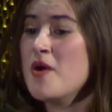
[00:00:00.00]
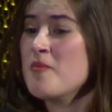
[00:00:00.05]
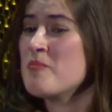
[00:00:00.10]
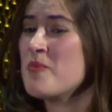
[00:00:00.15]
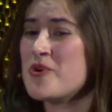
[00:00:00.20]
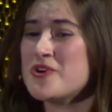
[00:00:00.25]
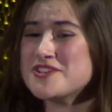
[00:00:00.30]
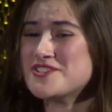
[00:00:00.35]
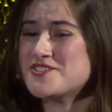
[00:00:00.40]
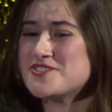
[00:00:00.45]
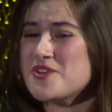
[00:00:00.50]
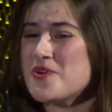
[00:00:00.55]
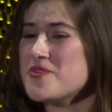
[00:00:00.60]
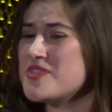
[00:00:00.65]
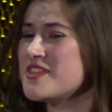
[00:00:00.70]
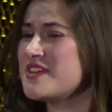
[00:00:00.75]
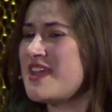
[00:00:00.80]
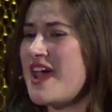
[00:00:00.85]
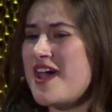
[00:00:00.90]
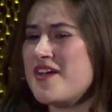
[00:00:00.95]
more so
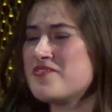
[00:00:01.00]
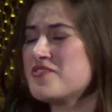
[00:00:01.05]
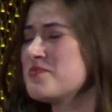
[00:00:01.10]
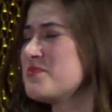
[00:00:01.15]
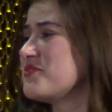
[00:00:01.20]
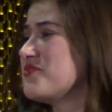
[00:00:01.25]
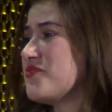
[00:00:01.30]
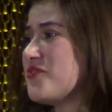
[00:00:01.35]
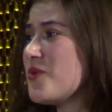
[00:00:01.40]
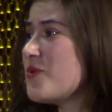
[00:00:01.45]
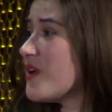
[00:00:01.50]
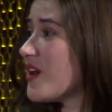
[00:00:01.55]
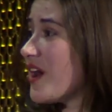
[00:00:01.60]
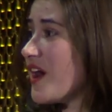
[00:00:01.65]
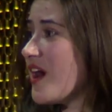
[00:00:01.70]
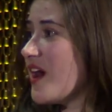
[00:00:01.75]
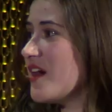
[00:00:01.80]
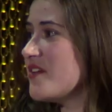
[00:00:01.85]
than ever before,